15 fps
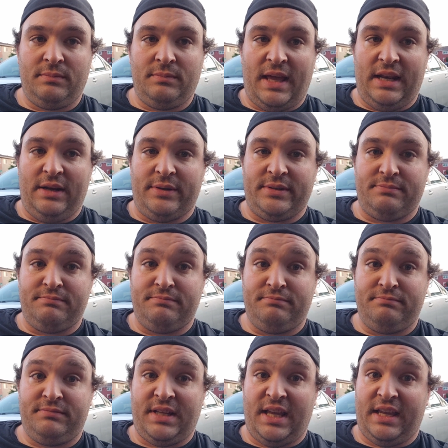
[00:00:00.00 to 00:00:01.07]
Anyways,
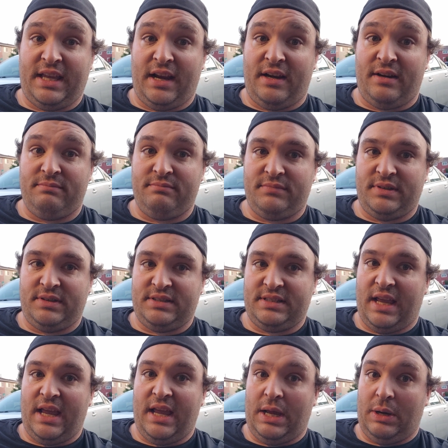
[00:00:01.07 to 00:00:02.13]
take care.
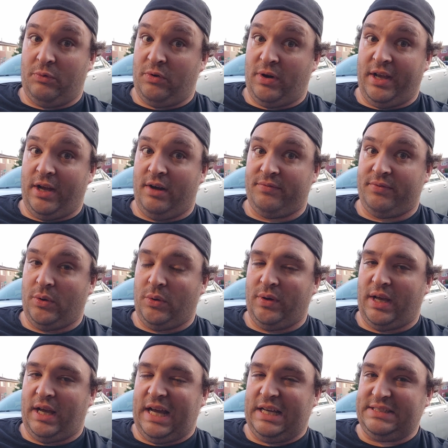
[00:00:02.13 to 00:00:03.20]
Stay running
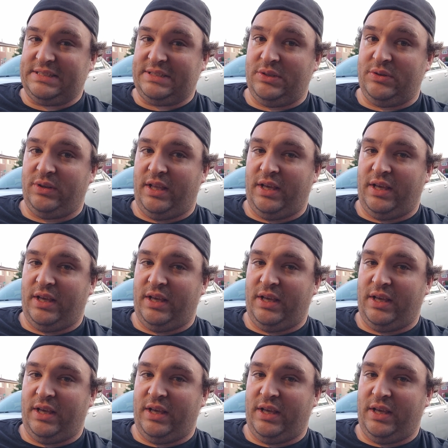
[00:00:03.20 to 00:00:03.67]
off-road. I'll see you